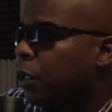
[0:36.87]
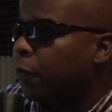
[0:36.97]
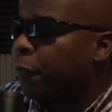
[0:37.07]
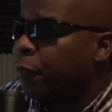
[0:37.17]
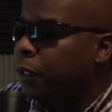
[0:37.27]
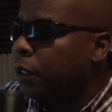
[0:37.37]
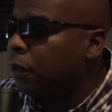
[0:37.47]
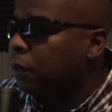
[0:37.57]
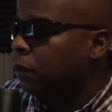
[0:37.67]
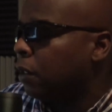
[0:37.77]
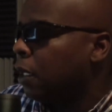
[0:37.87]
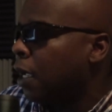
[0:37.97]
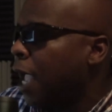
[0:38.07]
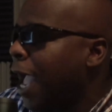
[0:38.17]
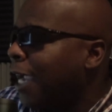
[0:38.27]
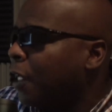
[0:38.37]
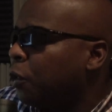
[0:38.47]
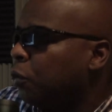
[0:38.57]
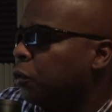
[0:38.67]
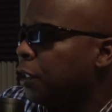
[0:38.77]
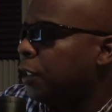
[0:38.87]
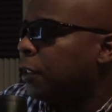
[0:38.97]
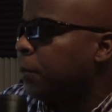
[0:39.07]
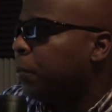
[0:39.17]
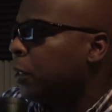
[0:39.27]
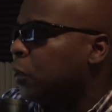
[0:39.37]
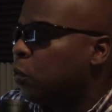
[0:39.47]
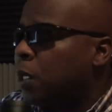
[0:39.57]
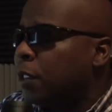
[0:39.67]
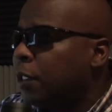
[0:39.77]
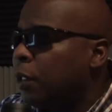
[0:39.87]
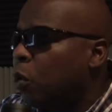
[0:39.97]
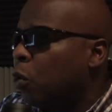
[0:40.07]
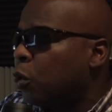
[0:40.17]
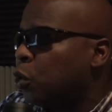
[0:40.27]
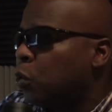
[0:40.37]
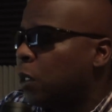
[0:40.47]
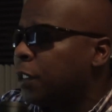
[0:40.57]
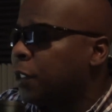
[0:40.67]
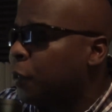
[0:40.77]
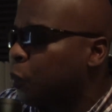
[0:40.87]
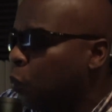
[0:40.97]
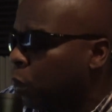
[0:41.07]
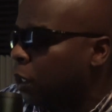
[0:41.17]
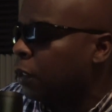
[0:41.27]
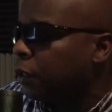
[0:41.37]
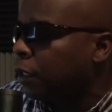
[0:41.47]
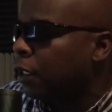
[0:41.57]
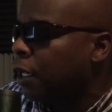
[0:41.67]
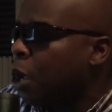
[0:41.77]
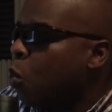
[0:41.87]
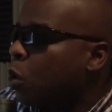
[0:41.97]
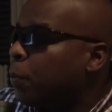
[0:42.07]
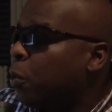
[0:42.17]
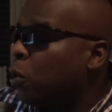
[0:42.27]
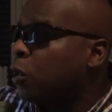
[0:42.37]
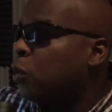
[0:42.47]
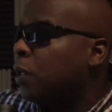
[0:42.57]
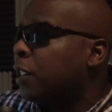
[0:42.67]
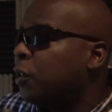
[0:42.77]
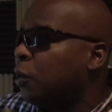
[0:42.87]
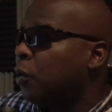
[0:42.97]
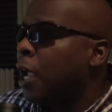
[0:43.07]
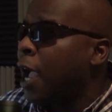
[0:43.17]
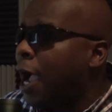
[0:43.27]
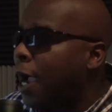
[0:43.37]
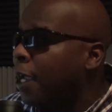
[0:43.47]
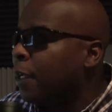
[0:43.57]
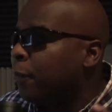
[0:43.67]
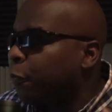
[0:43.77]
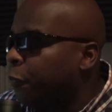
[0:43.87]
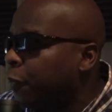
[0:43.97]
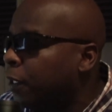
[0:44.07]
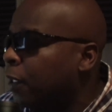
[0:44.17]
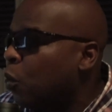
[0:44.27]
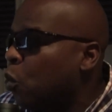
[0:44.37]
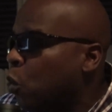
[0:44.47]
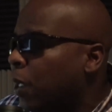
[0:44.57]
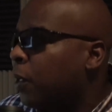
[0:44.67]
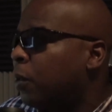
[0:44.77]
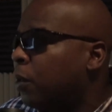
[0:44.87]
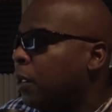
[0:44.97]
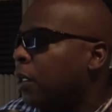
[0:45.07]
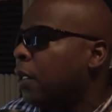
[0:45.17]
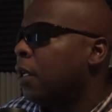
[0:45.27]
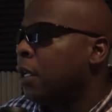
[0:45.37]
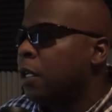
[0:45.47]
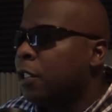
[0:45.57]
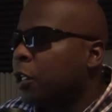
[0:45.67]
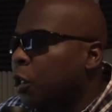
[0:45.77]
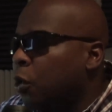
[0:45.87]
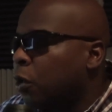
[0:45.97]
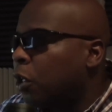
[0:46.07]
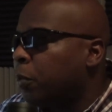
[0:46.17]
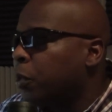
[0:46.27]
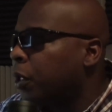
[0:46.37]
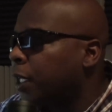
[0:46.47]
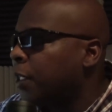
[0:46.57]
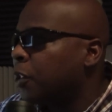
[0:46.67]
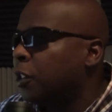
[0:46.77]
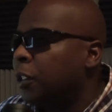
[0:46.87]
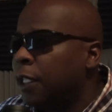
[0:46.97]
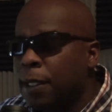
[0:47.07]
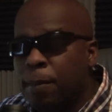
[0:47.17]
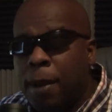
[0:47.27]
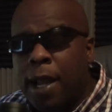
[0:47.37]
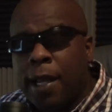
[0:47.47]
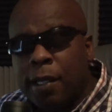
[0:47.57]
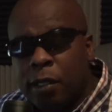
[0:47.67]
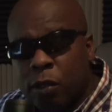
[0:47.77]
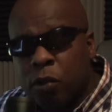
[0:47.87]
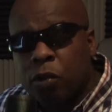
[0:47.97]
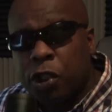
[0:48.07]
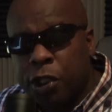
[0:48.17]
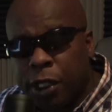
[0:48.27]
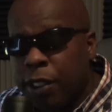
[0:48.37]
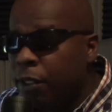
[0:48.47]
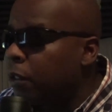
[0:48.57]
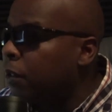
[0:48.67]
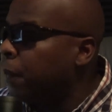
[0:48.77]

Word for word: are fun I can use TCP 20 or 21. With port 22, I am feeling well, secure communication in my little shell.